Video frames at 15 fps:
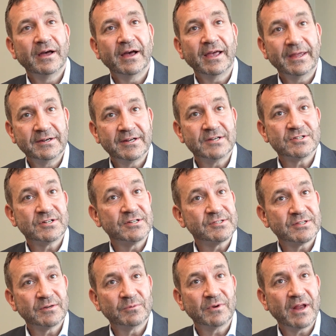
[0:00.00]

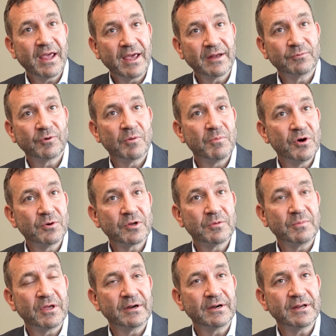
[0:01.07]
indigenous and remote
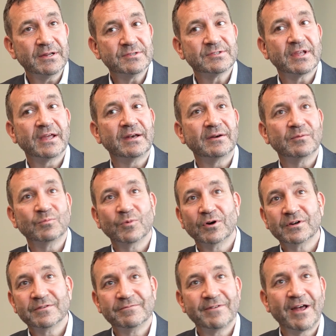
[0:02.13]
communities, and we're
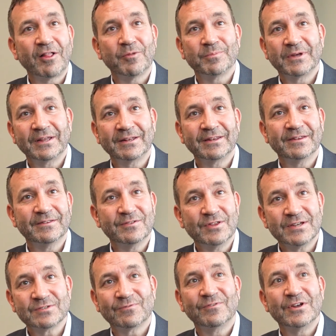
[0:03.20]
developing
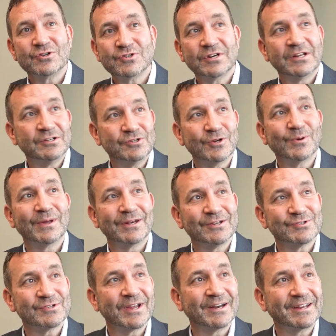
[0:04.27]
this vision and doing a
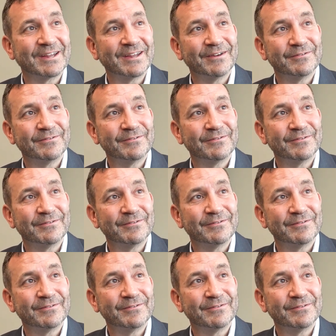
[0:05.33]
study